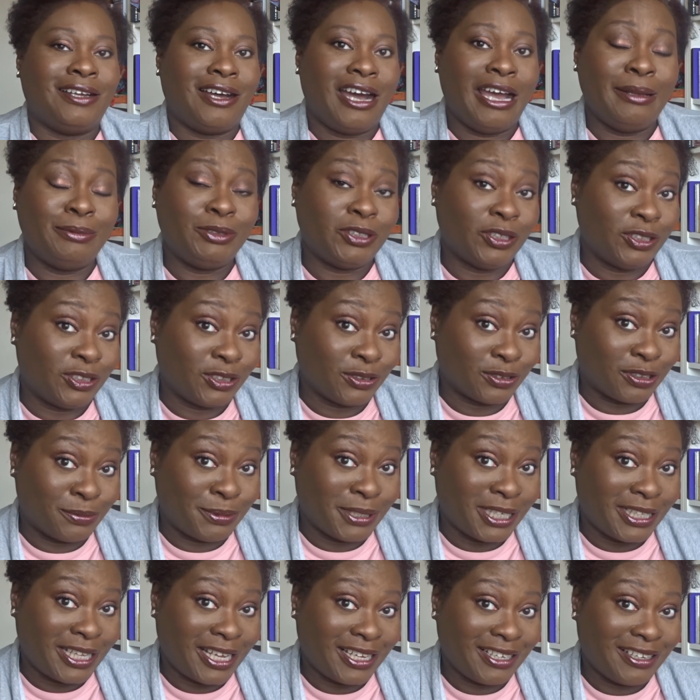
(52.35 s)
I'm so sorry
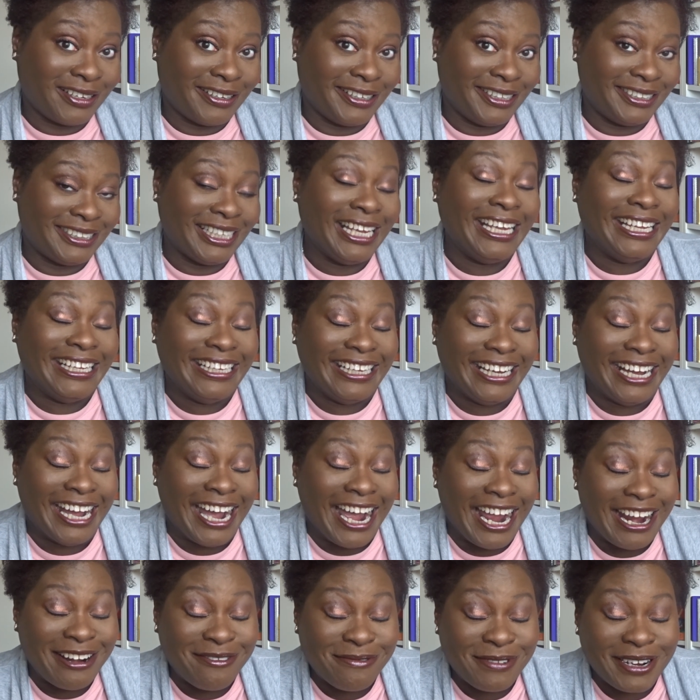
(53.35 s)
about that, guys.
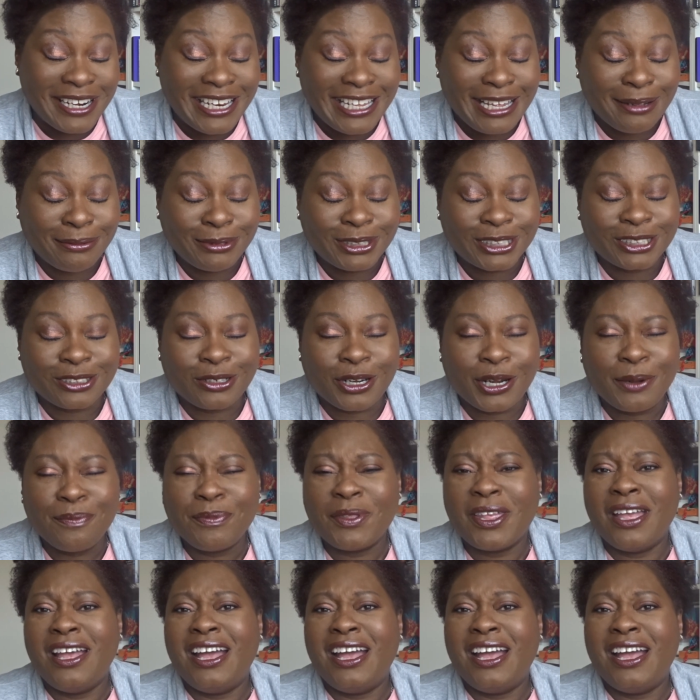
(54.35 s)
I really am sorry.